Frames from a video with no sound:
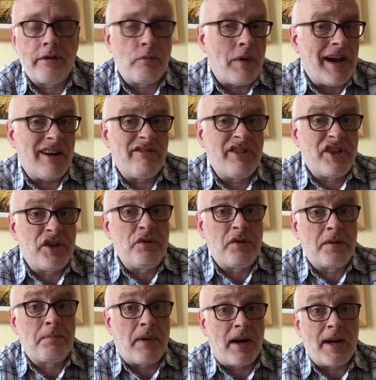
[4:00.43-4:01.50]
wow
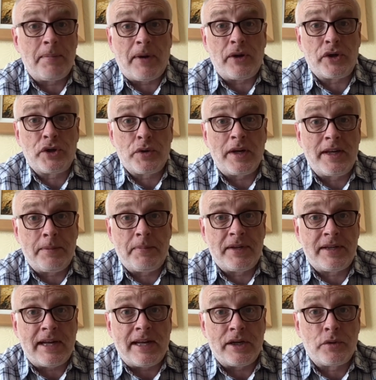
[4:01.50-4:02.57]
reduced by about
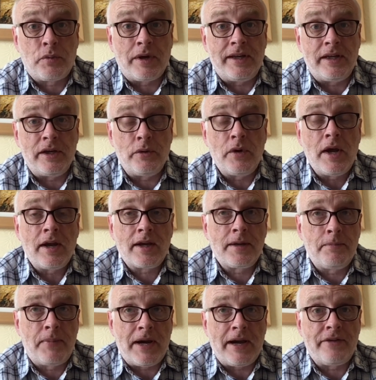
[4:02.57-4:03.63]
20% when you
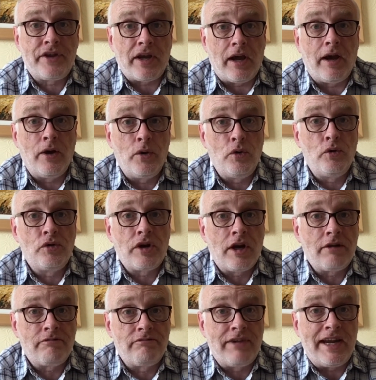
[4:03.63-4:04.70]
compare the old
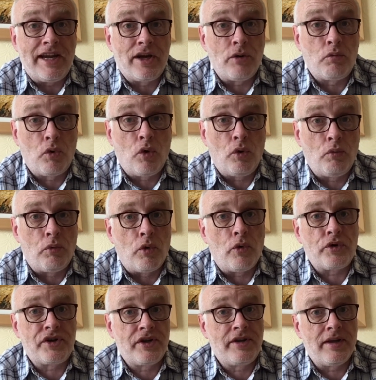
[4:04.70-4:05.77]
Rega wall
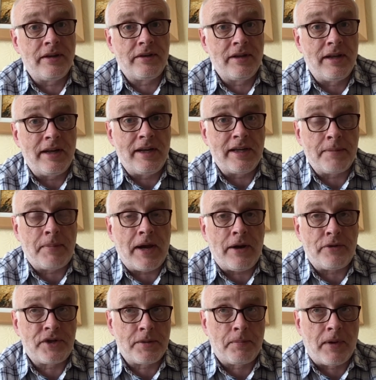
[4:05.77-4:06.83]
wart to the linear power
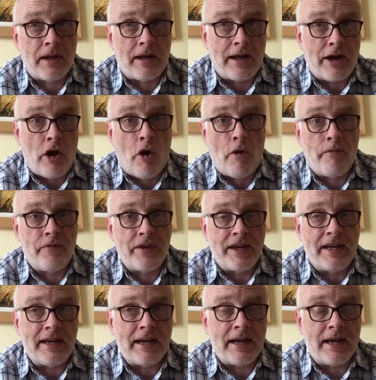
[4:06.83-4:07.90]
supply on
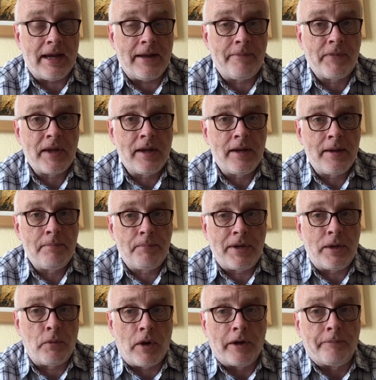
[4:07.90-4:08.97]
the
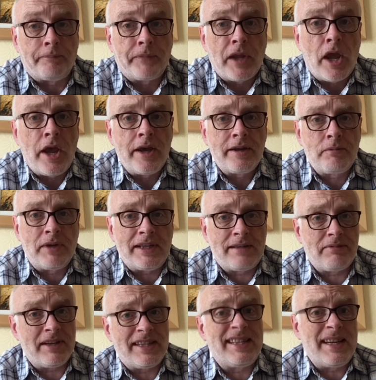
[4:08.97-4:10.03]
P1, which
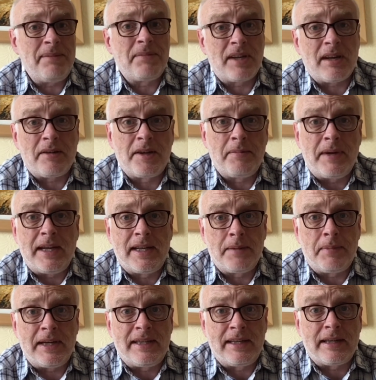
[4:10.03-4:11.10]
seemed to me to
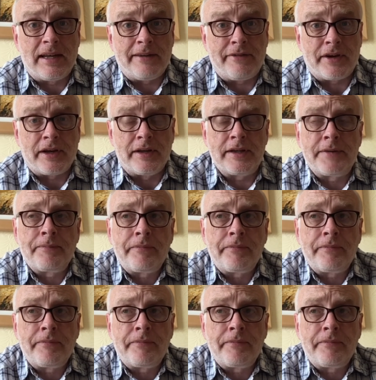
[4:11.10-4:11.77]
be significant.